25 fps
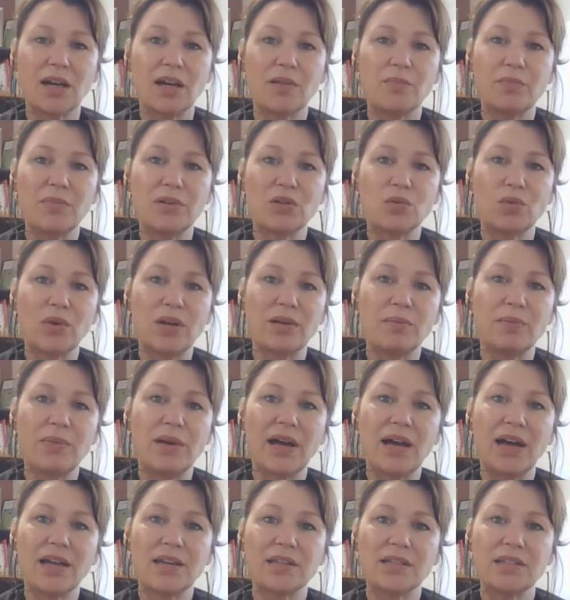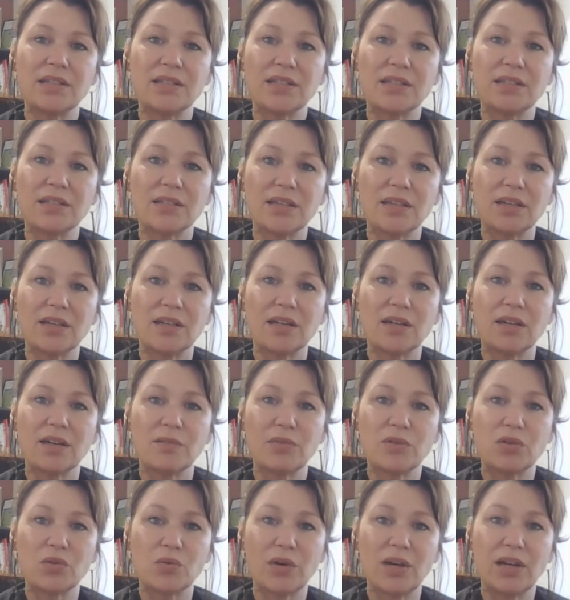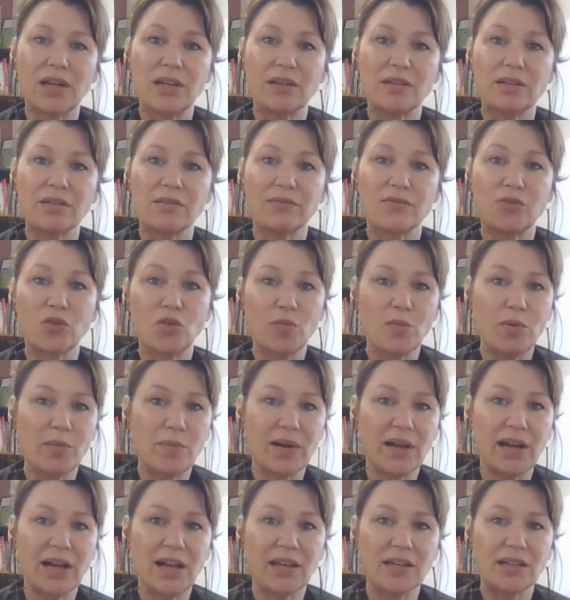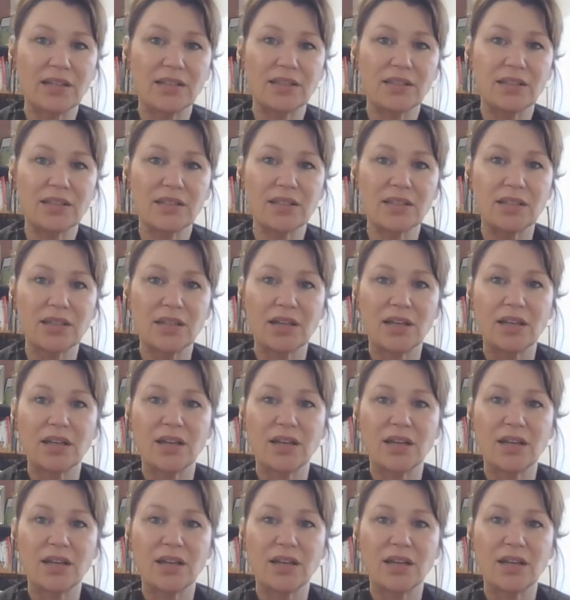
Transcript: between partners, between former partners,